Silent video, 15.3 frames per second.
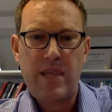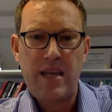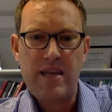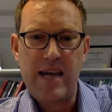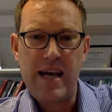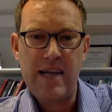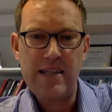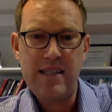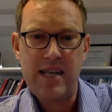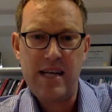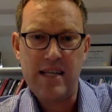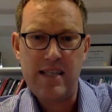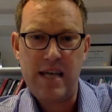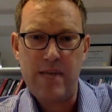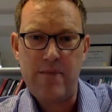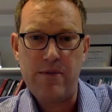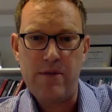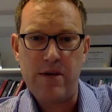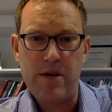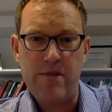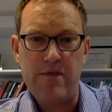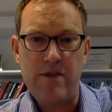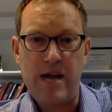That is an example
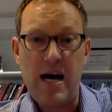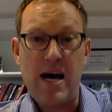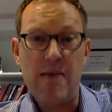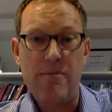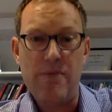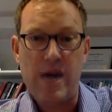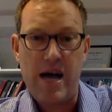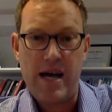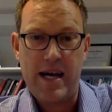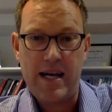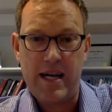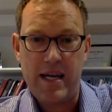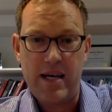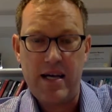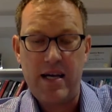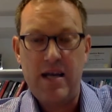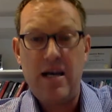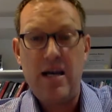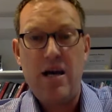of not bracketing